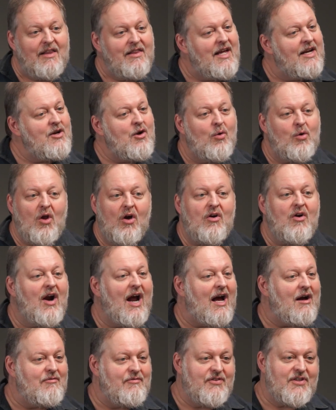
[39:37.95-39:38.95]
they no longer
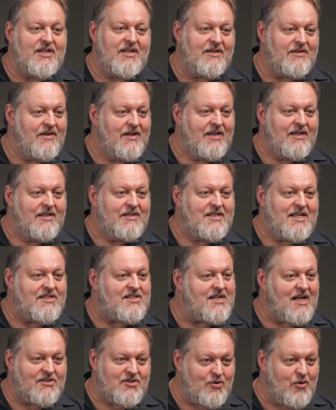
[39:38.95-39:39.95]
have the
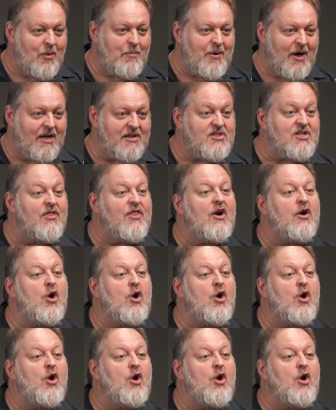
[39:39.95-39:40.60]
testosterone production.